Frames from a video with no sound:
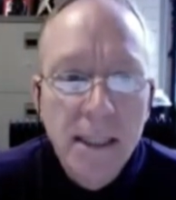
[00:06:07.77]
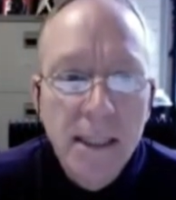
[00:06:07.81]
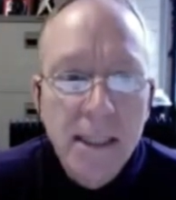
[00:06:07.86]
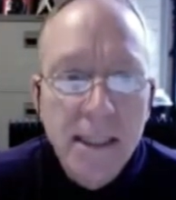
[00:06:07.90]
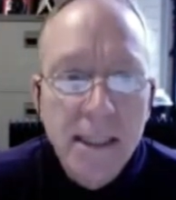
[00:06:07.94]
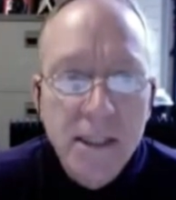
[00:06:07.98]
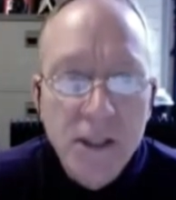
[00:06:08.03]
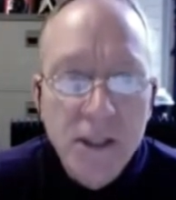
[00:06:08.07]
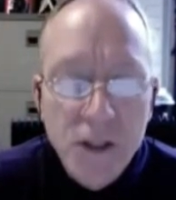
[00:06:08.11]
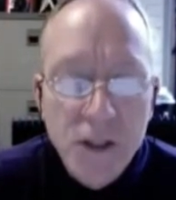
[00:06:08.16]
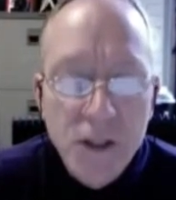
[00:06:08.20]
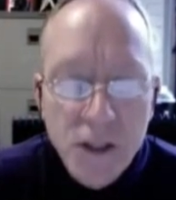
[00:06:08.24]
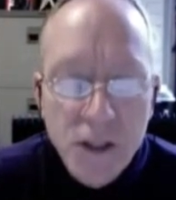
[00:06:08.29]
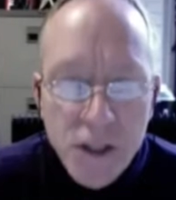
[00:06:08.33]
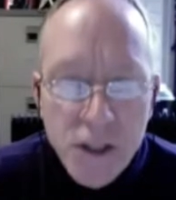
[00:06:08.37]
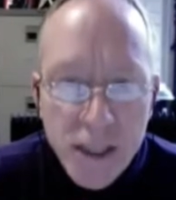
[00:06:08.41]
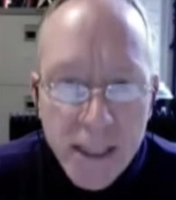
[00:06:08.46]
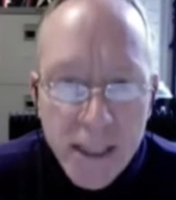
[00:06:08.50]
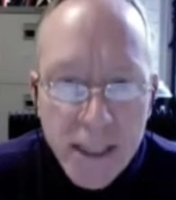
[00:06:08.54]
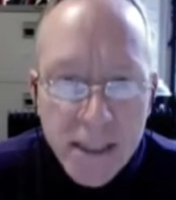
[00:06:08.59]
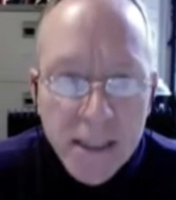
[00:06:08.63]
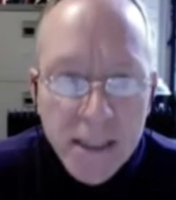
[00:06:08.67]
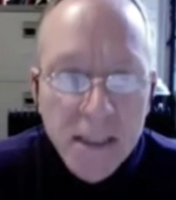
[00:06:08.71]
is
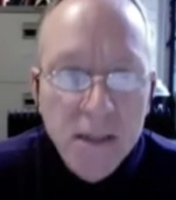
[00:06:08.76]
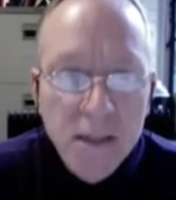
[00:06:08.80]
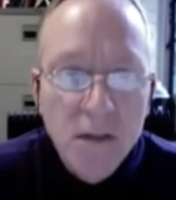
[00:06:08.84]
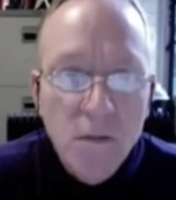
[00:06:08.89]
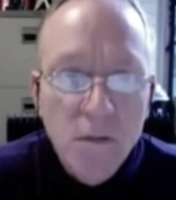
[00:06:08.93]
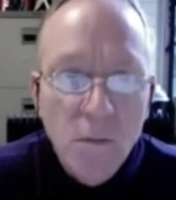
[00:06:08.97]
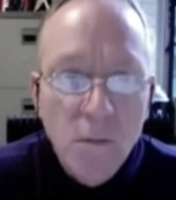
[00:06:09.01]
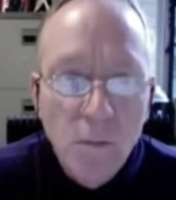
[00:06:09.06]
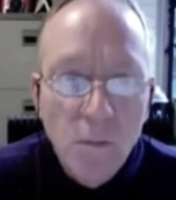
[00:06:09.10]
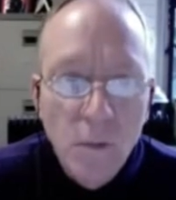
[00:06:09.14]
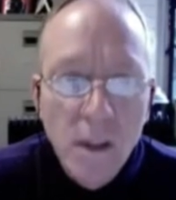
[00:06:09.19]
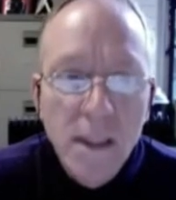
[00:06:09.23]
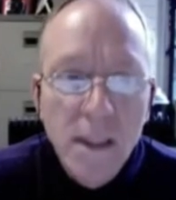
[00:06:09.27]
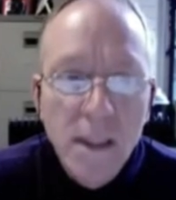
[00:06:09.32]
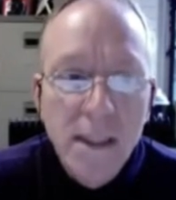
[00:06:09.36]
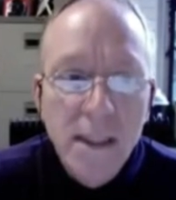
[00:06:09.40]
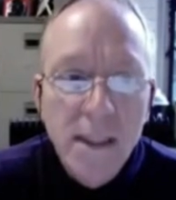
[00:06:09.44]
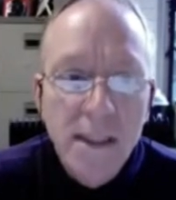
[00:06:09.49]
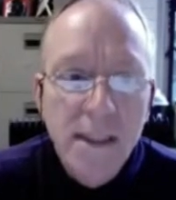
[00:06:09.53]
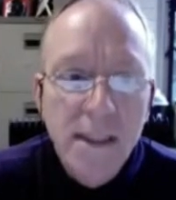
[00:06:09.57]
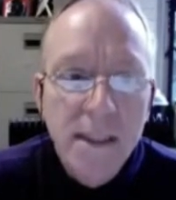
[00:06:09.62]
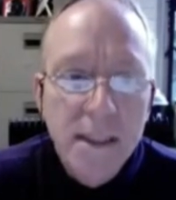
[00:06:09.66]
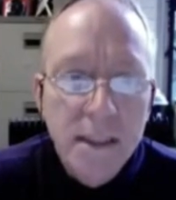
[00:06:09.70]
Jesus'
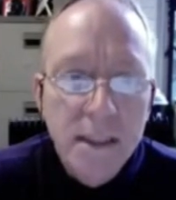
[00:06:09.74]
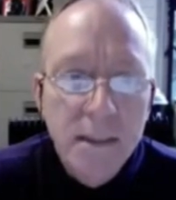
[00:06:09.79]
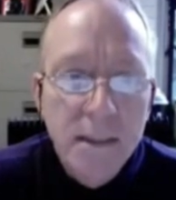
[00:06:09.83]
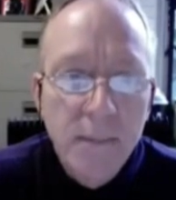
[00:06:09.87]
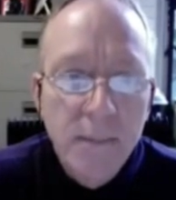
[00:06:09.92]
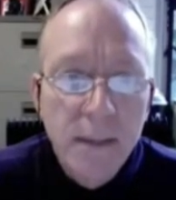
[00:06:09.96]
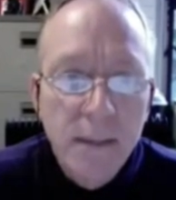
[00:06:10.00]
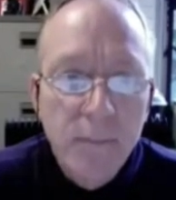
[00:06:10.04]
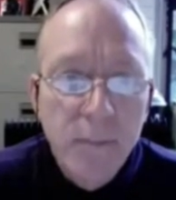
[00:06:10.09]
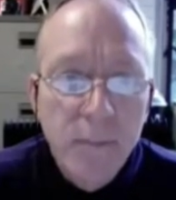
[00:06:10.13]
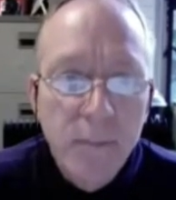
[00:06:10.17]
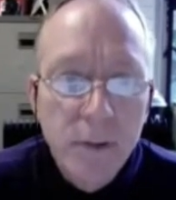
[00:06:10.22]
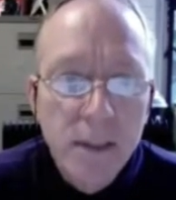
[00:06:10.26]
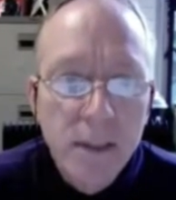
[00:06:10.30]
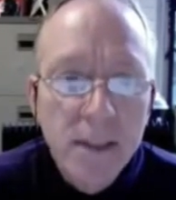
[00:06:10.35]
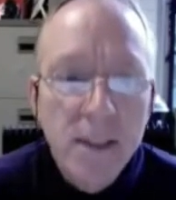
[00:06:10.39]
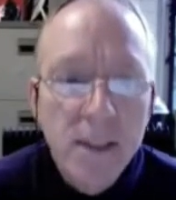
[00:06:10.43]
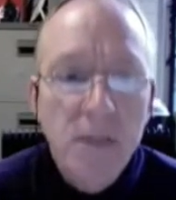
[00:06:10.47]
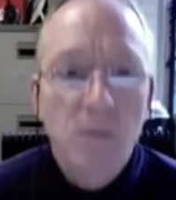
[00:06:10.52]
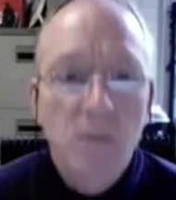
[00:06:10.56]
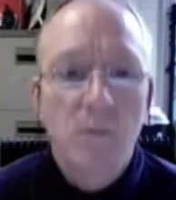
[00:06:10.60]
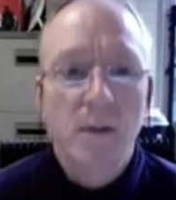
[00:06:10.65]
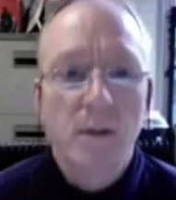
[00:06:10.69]
willingness to be
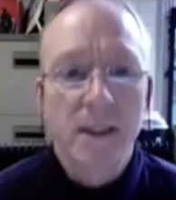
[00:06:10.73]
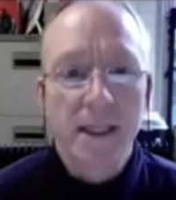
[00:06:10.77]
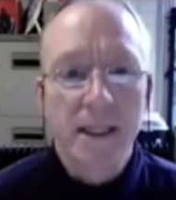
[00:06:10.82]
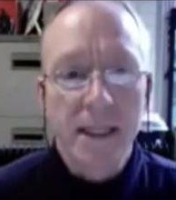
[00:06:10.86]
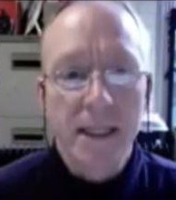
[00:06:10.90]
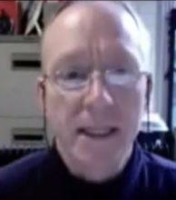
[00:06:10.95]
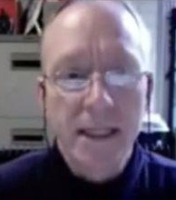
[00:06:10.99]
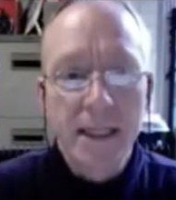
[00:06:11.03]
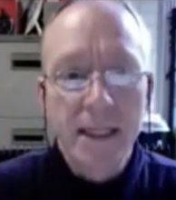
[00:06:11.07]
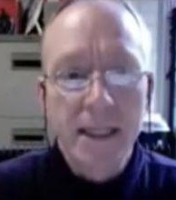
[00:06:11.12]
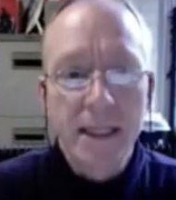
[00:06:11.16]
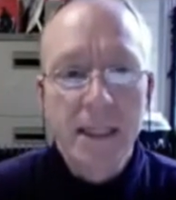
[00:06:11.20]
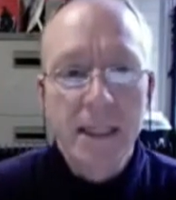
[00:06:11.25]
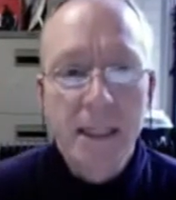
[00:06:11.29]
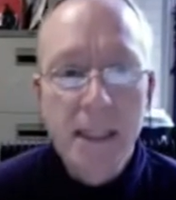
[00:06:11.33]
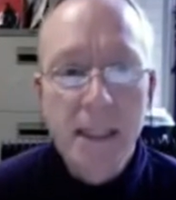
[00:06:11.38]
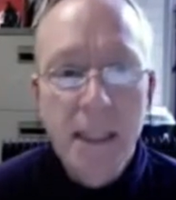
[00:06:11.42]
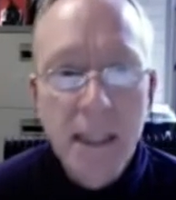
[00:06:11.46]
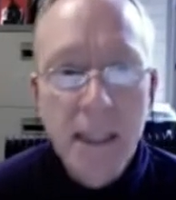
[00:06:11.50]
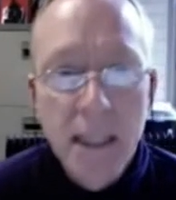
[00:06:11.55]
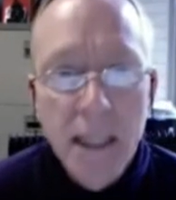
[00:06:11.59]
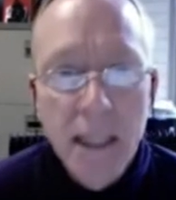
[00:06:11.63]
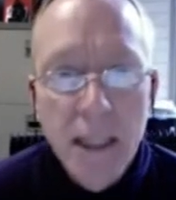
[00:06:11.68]
imprisoned within
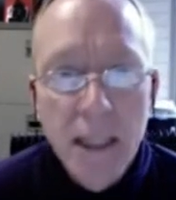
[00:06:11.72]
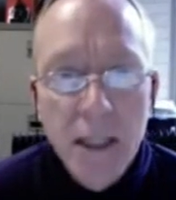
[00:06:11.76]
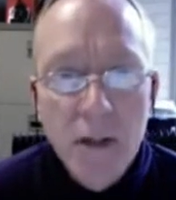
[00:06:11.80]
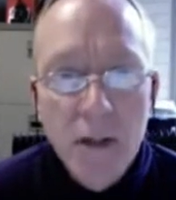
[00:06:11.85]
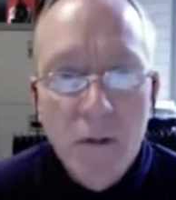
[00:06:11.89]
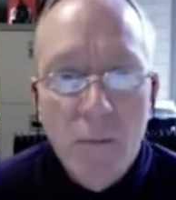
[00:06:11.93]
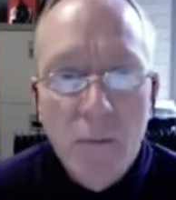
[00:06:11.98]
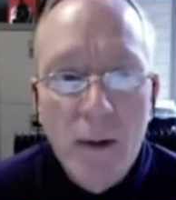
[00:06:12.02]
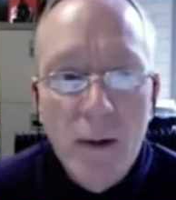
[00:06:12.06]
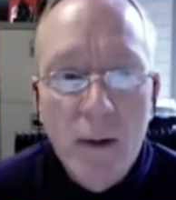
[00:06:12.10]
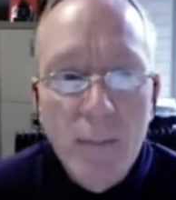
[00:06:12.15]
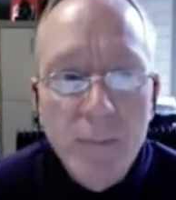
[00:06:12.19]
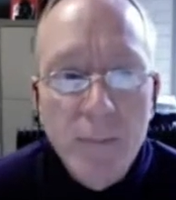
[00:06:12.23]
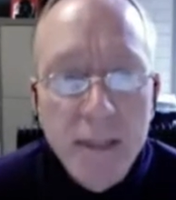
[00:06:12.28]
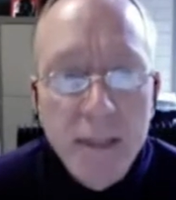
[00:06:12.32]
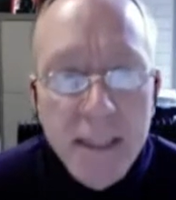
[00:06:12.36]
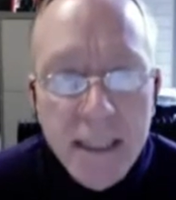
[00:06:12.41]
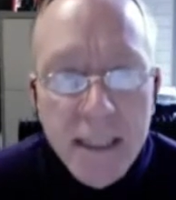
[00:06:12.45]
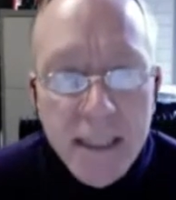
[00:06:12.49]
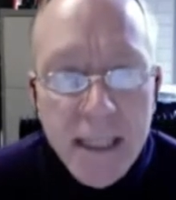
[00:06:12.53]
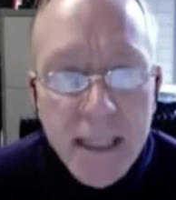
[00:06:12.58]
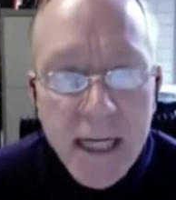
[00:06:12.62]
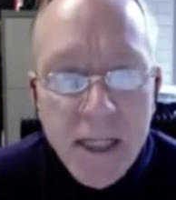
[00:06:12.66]
the
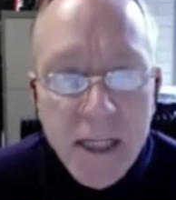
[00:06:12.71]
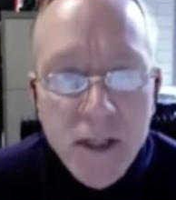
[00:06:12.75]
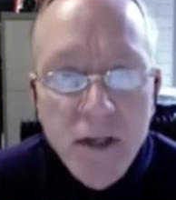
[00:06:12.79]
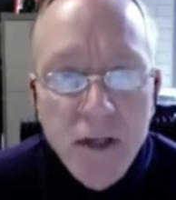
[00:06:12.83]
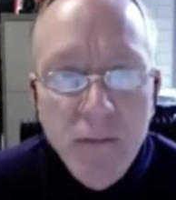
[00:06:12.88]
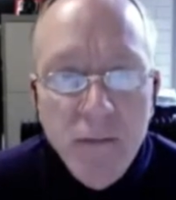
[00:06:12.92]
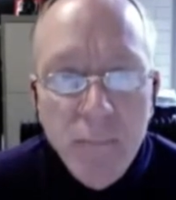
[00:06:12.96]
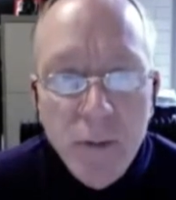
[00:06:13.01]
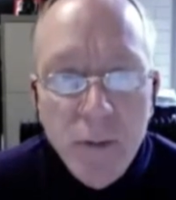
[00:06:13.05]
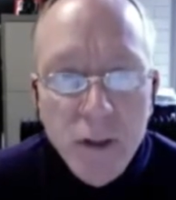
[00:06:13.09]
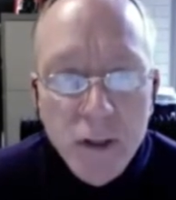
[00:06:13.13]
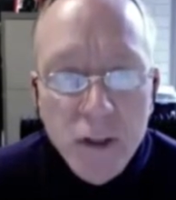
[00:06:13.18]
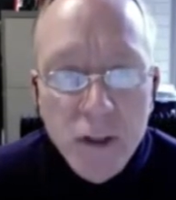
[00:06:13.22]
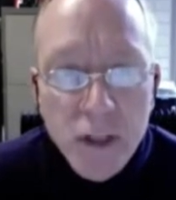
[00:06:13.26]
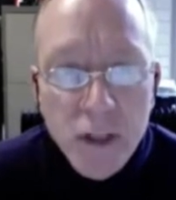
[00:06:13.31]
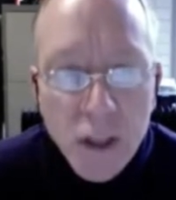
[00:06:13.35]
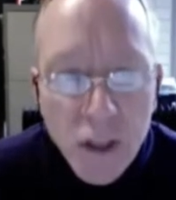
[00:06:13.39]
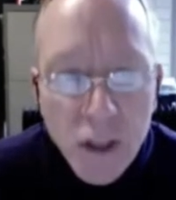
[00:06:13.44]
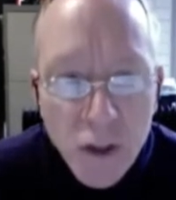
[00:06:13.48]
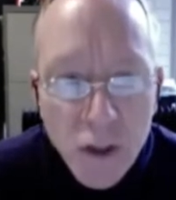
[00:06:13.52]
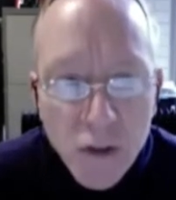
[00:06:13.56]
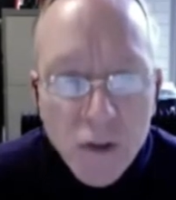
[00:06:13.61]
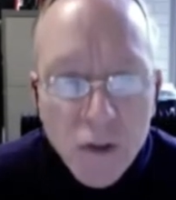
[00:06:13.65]
representation of
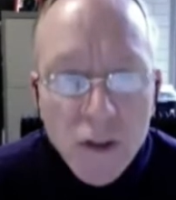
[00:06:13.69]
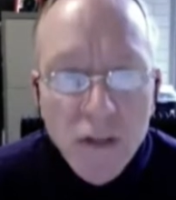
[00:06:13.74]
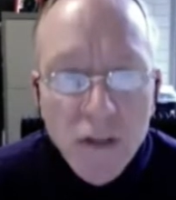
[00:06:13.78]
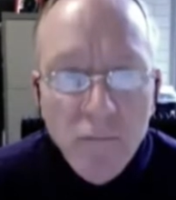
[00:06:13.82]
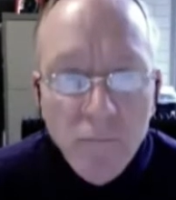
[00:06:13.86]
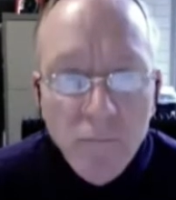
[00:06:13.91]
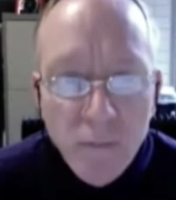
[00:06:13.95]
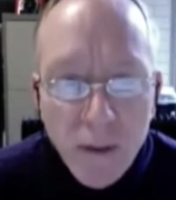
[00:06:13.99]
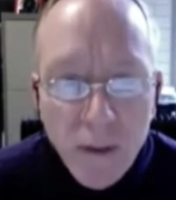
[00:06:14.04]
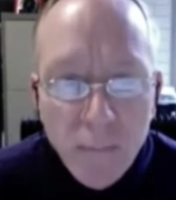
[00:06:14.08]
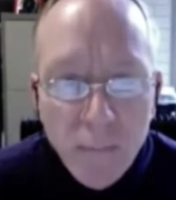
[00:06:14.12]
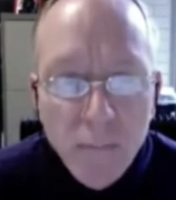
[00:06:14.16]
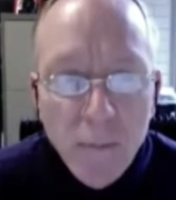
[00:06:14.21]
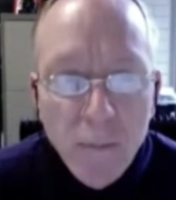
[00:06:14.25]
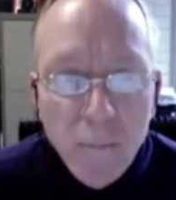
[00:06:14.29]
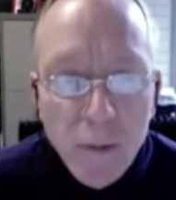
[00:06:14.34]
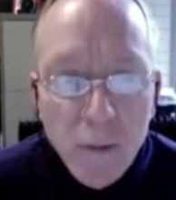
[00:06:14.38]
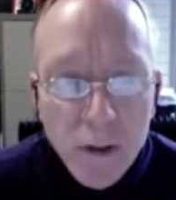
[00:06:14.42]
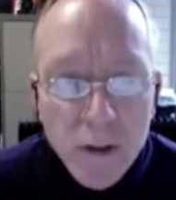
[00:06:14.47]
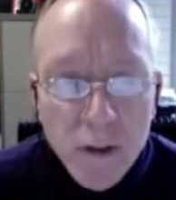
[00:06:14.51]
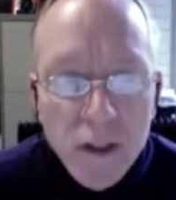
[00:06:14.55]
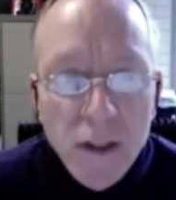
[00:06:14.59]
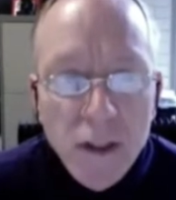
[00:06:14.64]
persecution from the
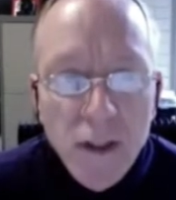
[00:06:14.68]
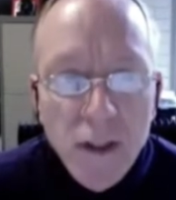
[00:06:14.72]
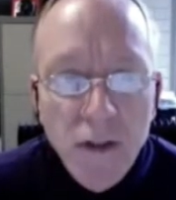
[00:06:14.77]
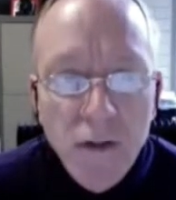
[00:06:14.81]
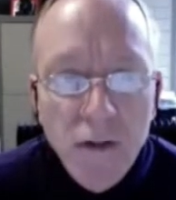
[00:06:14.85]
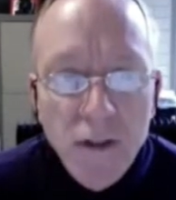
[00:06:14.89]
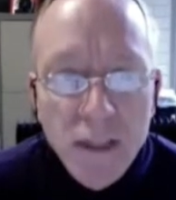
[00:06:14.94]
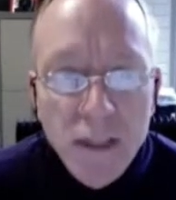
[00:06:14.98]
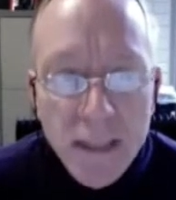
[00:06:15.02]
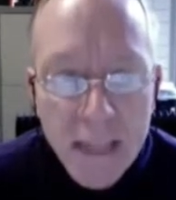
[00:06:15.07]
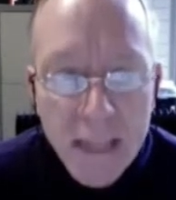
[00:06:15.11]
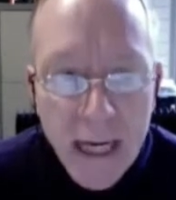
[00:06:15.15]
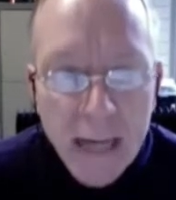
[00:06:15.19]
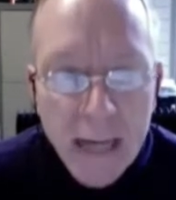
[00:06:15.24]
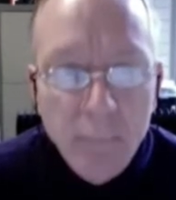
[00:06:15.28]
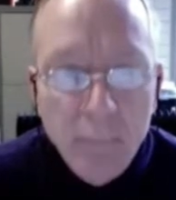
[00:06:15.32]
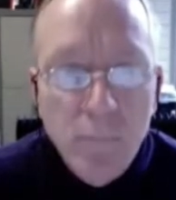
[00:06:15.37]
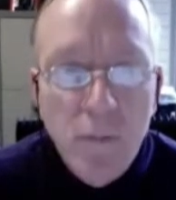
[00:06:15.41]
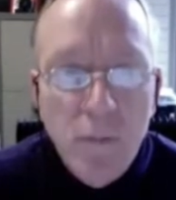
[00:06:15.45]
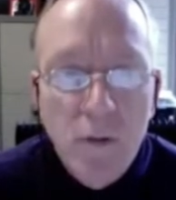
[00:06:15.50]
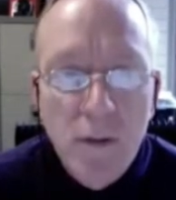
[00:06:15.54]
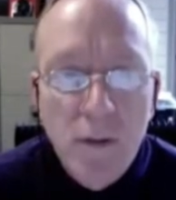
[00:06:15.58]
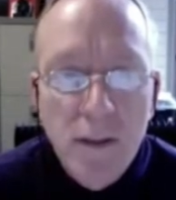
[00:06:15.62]
persecutor's
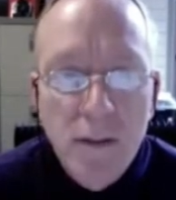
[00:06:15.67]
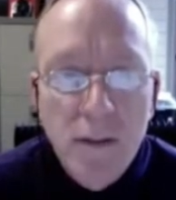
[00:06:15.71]
standpoint,